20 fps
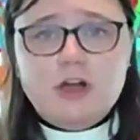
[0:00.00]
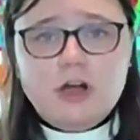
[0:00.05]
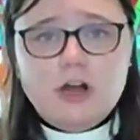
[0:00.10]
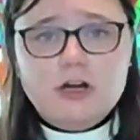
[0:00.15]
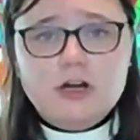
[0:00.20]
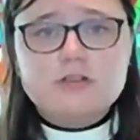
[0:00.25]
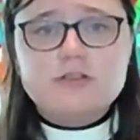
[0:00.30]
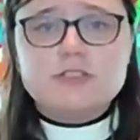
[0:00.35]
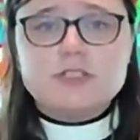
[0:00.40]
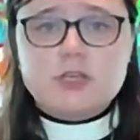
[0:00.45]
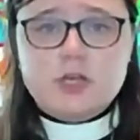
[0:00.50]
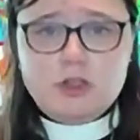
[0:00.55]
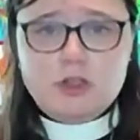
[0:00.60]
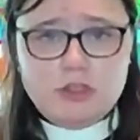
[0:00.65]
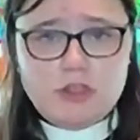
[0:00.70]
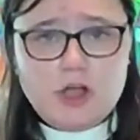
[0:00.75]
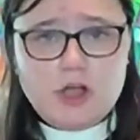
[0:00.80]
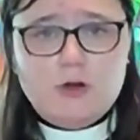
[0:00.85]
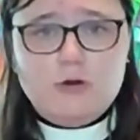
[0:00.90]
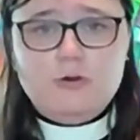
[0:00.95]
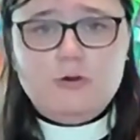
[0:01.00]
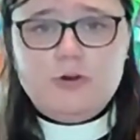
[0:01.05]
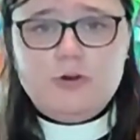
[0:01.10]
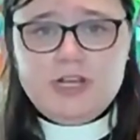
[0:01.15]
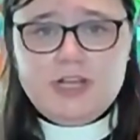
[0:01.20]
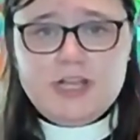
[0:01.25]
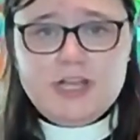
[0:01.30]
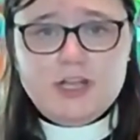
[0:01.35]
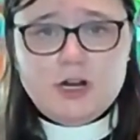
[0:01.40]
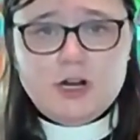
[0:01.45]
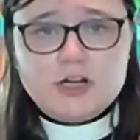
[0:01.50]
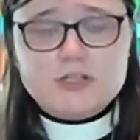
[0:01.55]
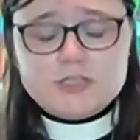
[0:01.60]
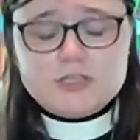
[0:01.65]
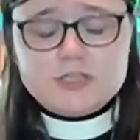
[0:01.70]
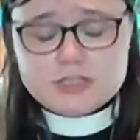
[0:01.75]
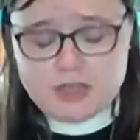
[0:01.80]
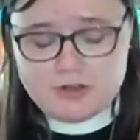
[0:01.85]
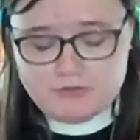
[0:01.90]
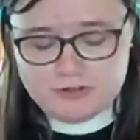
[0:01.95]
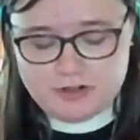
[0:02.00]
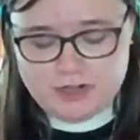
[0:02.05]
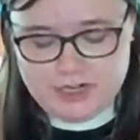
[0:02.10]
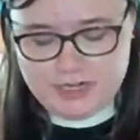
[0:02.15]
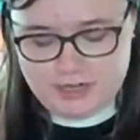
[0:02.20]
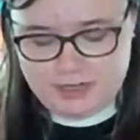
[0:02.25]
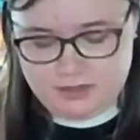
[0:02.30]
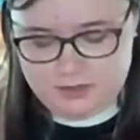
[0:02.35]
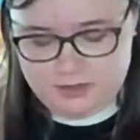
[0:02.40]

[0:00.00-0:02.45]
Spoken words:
aren't alone in our suffering.